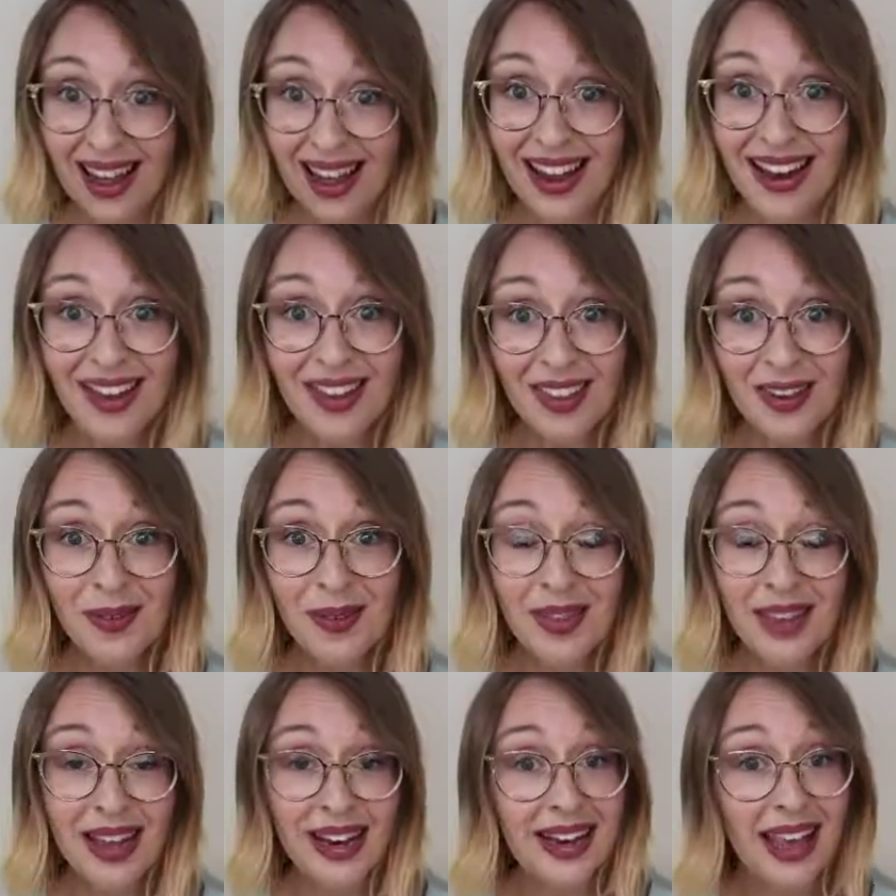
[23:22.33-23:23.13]
Another
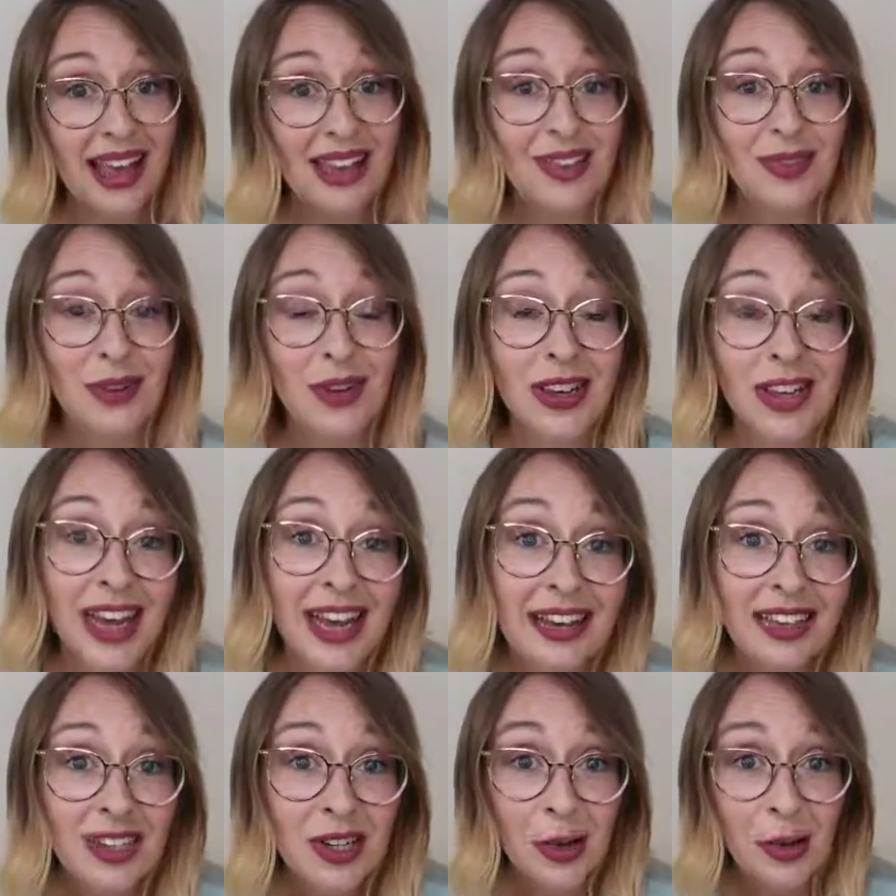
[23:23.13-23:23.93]
one that gets
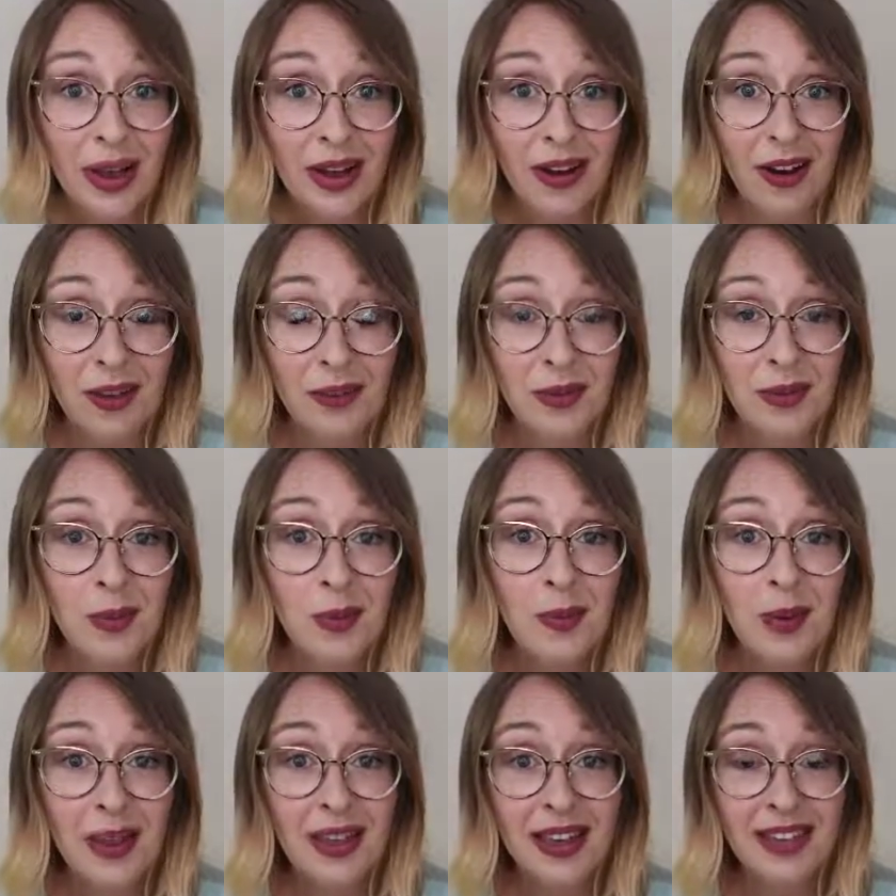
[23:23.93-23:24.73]
forgotten quite often
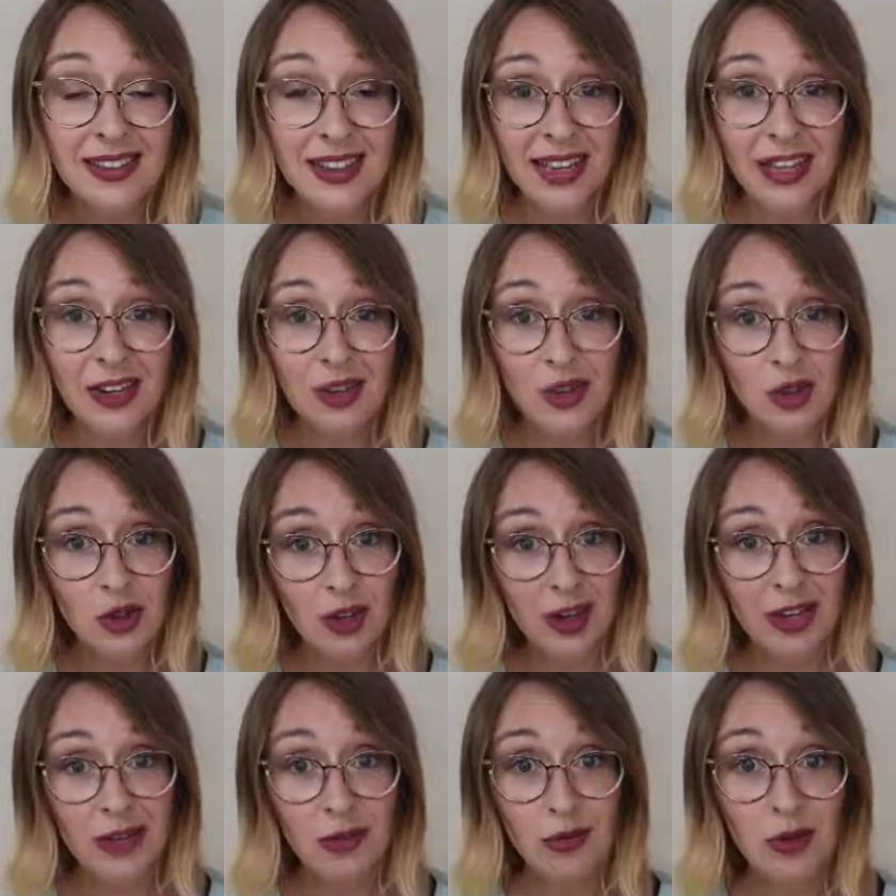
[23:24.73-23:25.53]
would be things like your
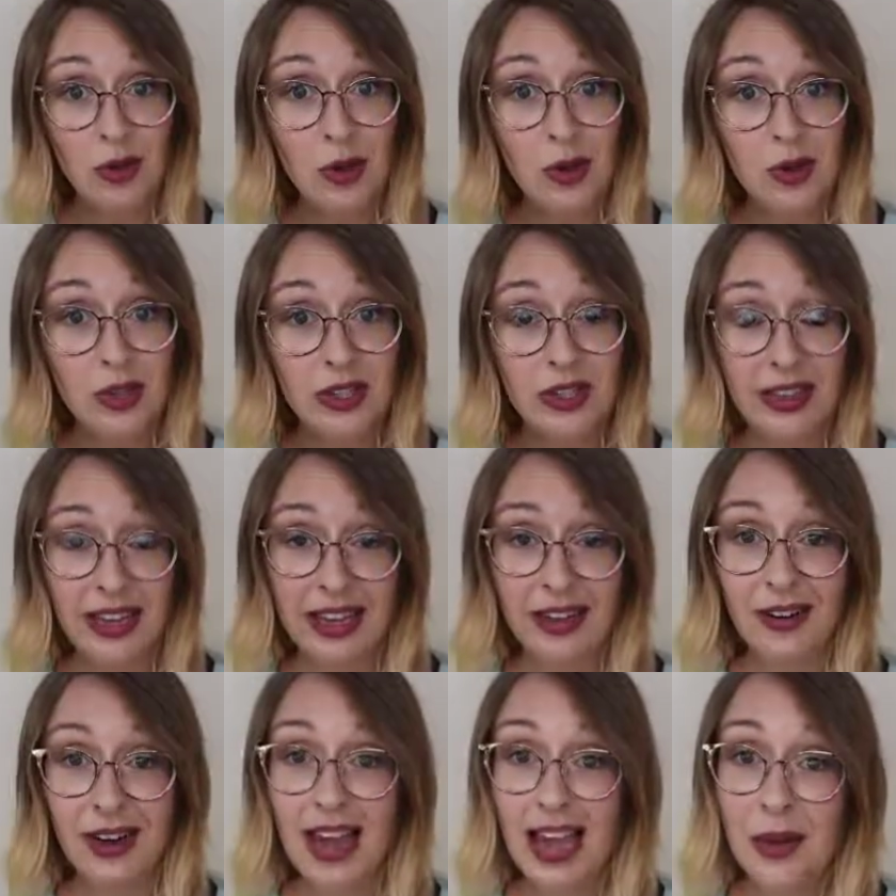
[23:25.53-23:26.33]
dried fruit,
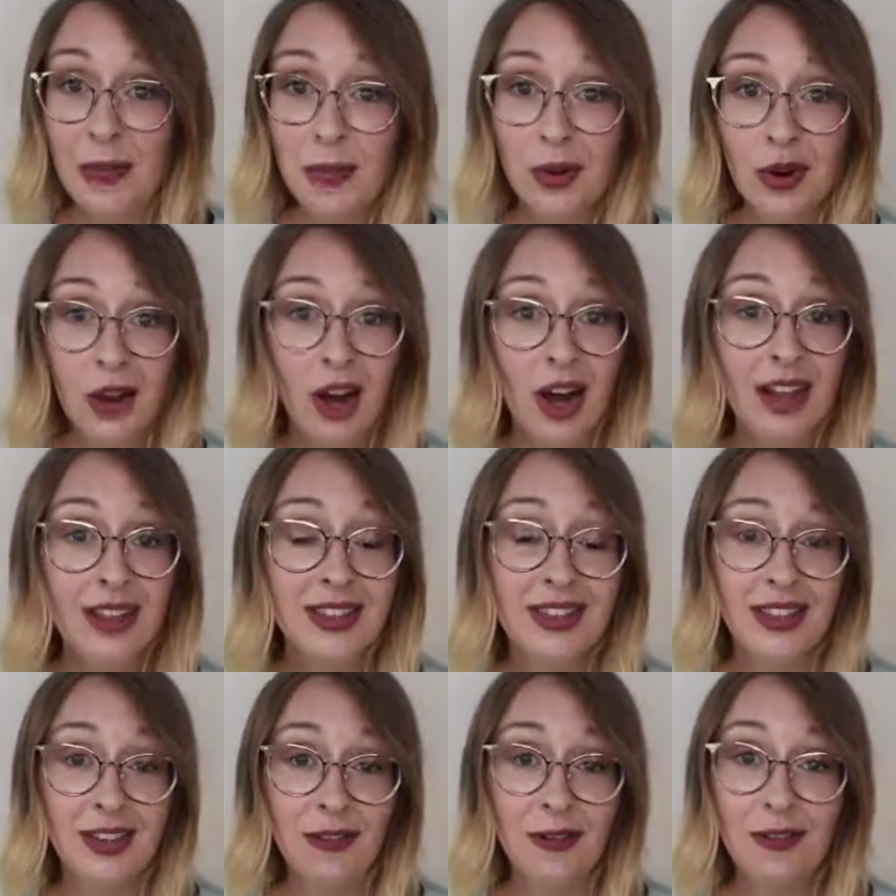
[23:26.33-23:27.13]
like your
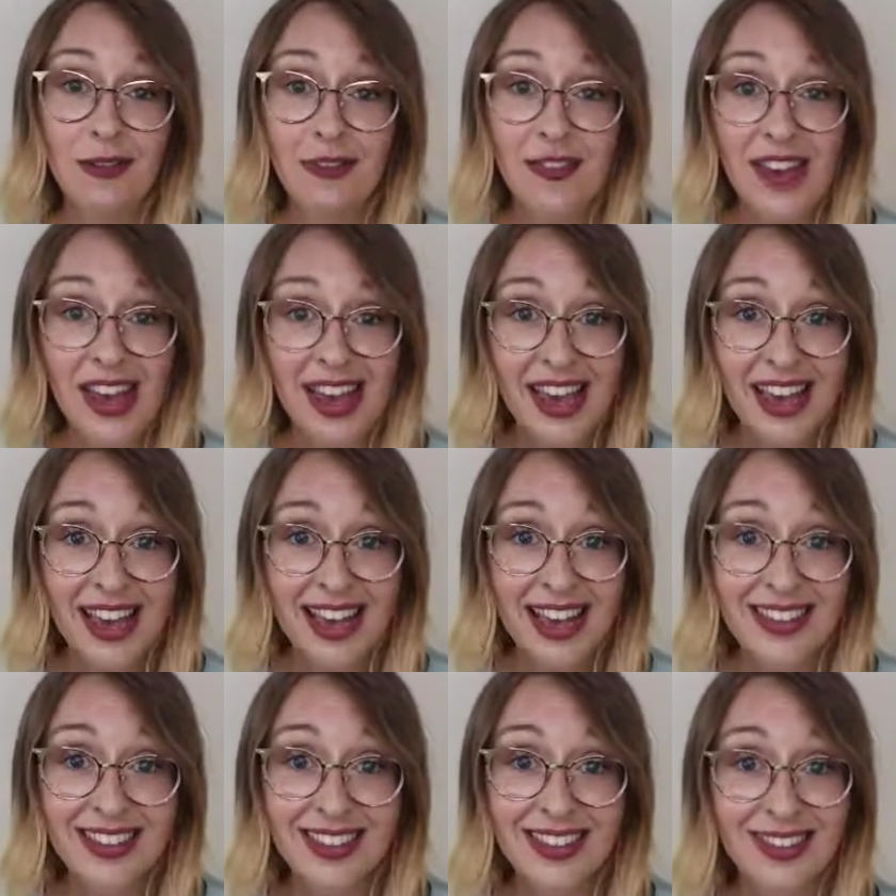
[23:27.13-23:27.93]
apricots, your
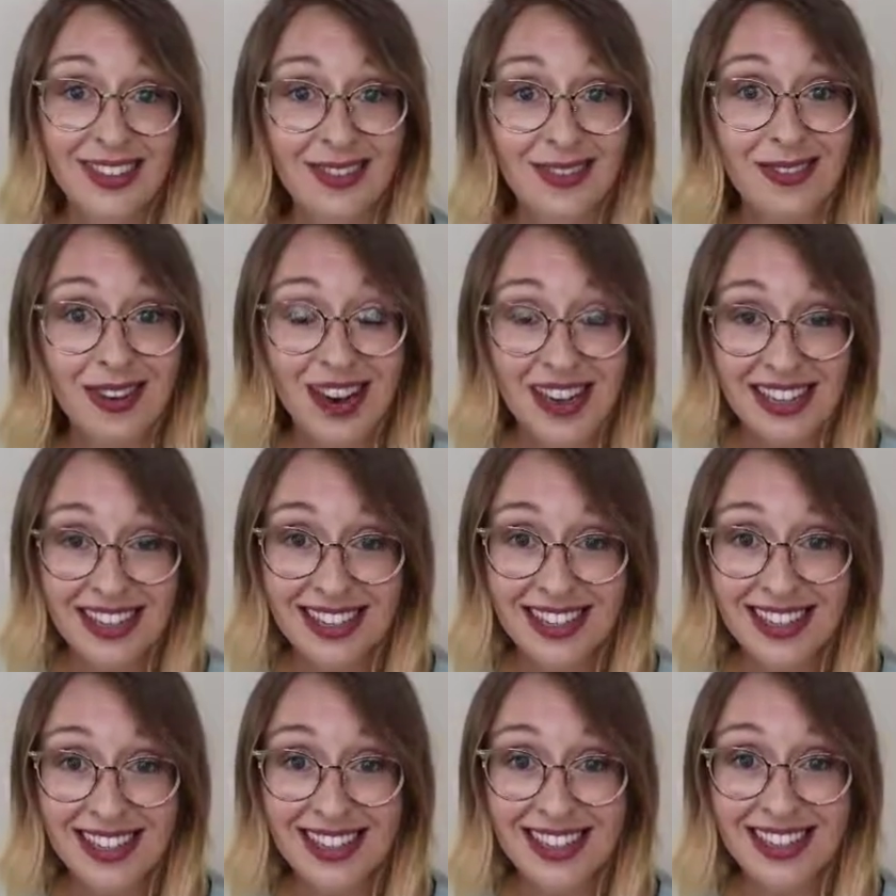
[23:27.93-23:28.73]
figs, your
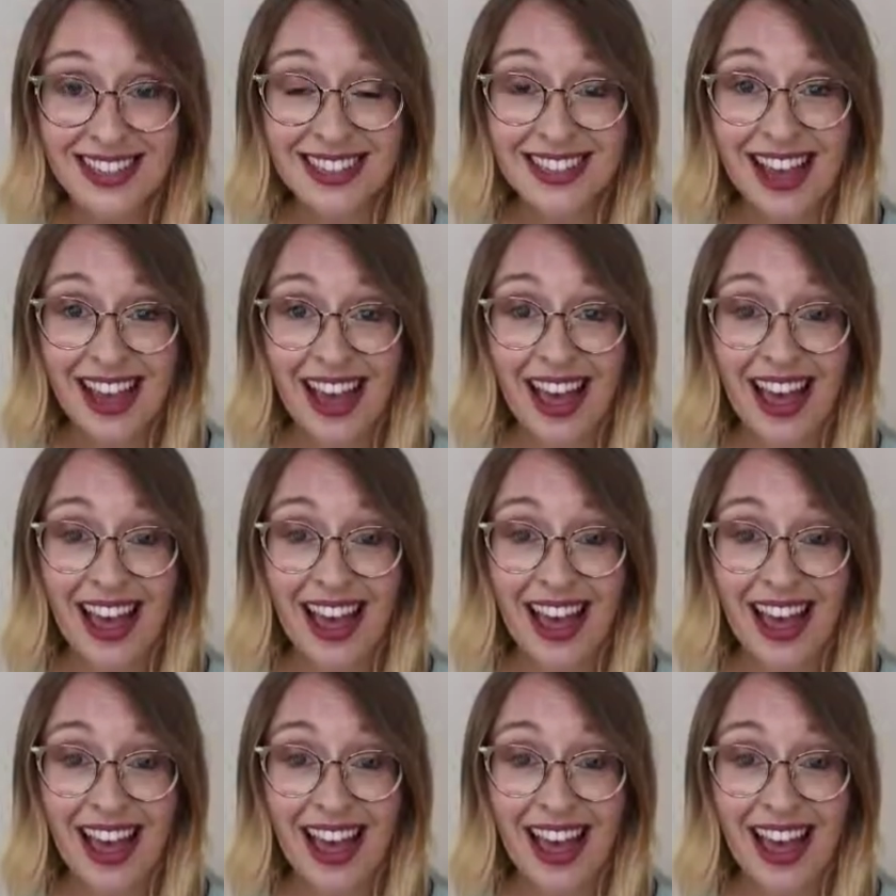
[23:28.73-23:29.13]
raisins,